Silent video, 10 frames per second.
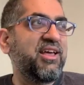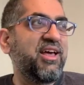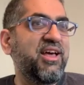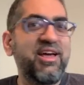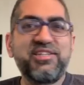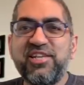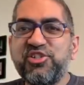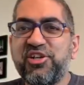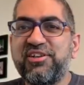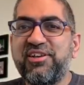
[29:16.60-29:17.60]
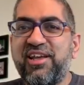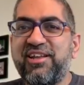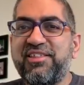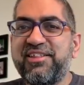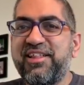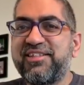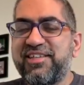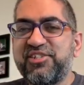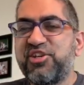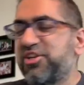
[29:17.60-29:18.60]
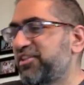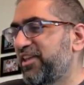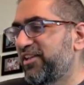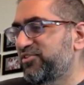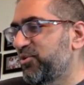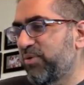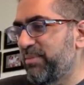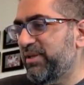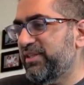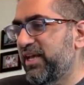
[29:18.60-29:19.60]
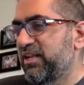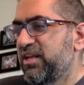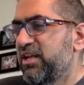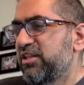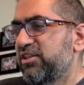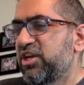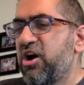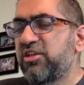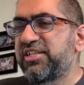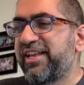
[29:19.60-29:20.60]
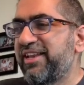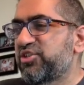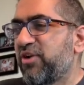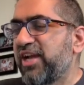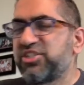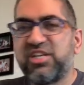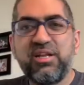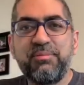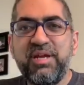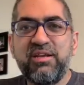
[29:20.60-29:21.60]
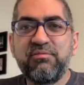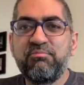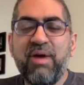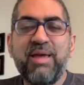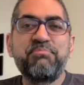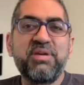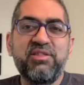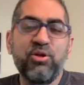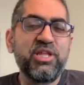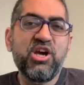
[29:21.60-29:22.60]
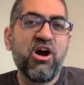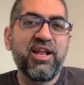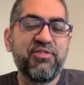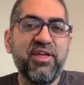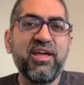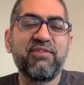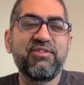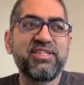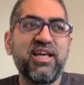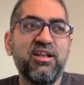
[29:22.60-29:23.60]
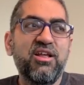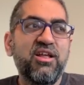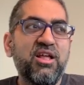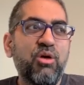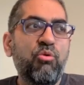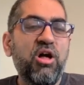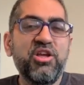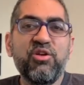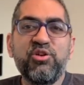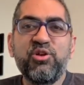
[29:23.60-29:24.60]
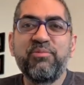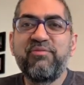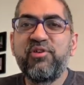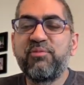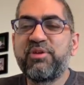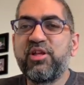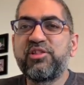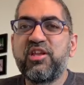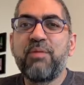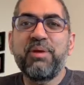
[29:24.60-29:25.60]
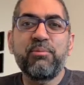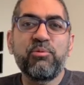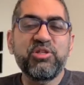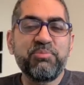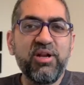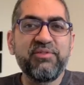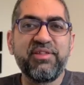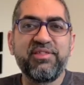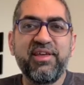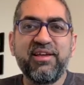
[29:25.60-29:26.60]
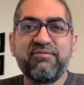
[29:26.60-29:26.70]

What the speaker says: attention, and I think that's actually a good thing. So don't worry about that. The cons to getting traction, might be the only con I can think of is that well, you might feel guilty not being able to respond to everything,